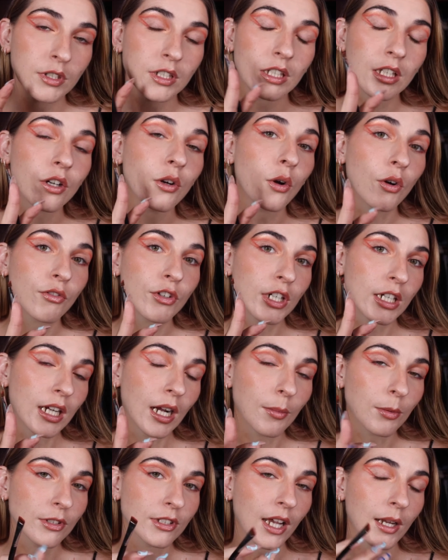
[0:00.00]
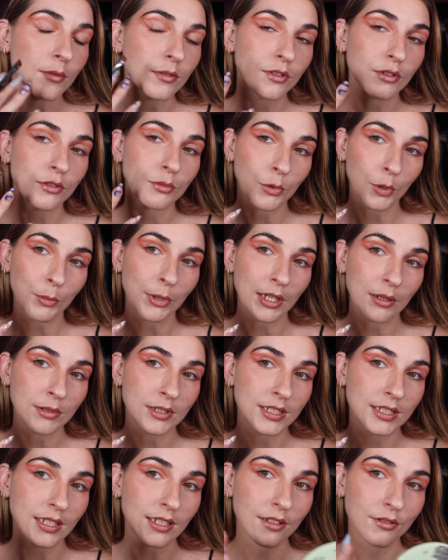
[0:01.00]
We're gonna go over it a couple times so it's more
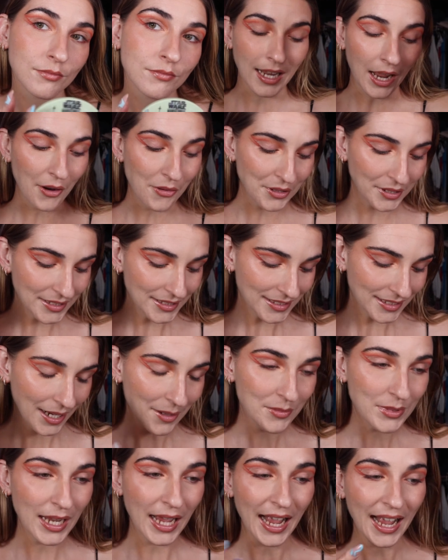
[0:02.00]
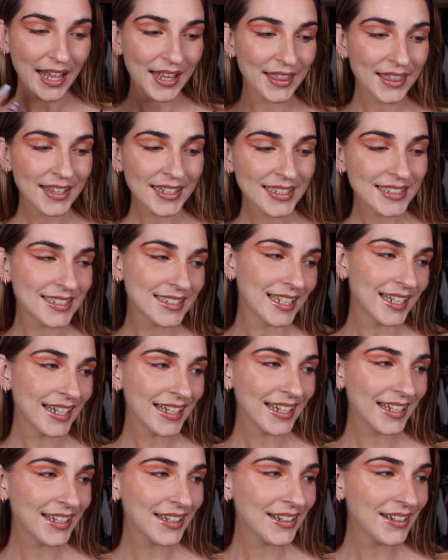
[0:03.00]
pigmented. Now it's time to add the
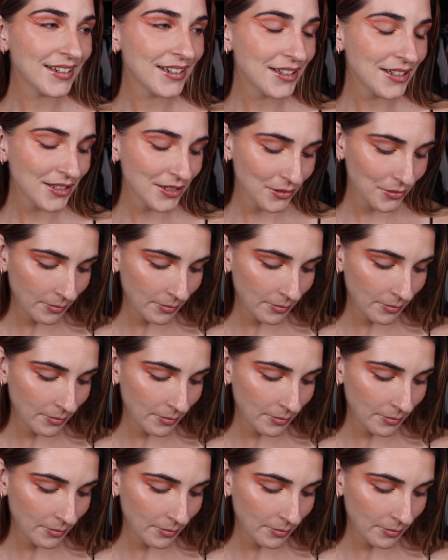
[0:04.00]
teal.